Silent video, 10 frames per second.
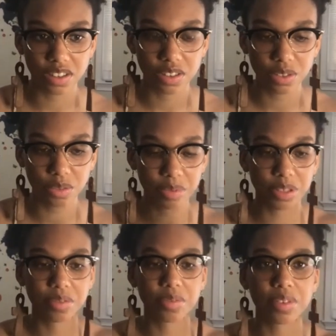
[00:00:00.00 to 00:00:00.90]

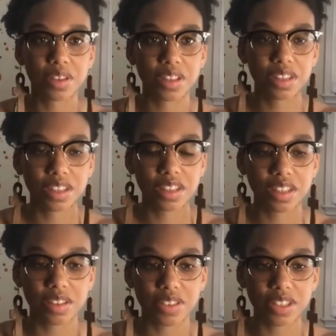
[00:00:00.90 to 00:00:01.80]
Oops.
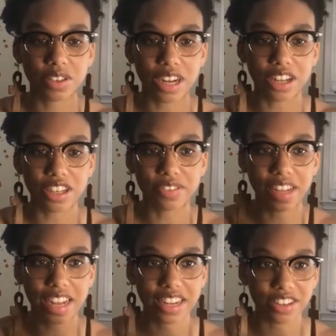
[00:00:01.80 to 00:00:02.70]
Go out of
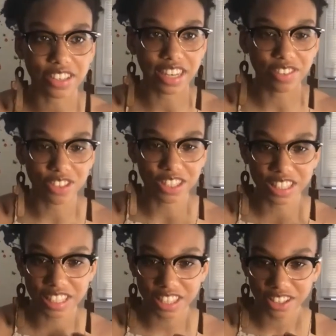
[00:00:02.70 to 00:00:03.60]
that. Okay, I'm gonna
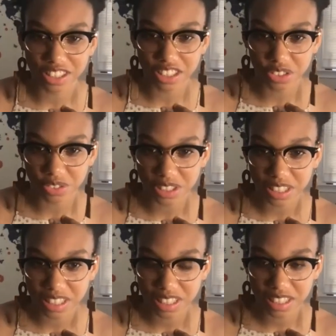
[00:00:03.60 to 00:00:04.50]
share the
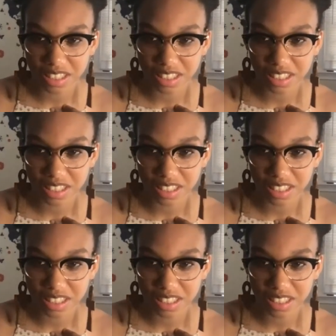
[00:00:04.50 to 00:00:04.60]
screen.